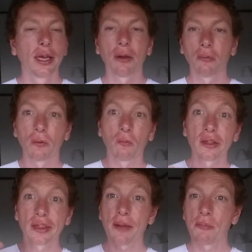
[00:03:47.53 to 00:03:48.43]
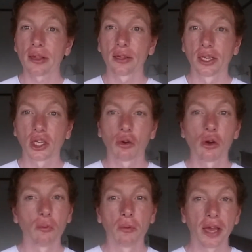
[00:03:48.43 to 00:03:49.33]
And once that muscle is
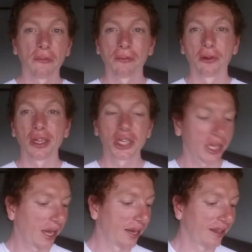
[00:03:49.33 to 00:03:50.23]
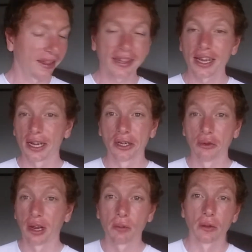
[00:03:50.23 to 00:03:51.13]
strong, we have reached an insanely
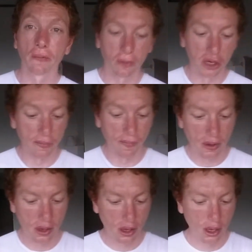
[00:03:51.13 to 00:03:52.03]
new level of freedom.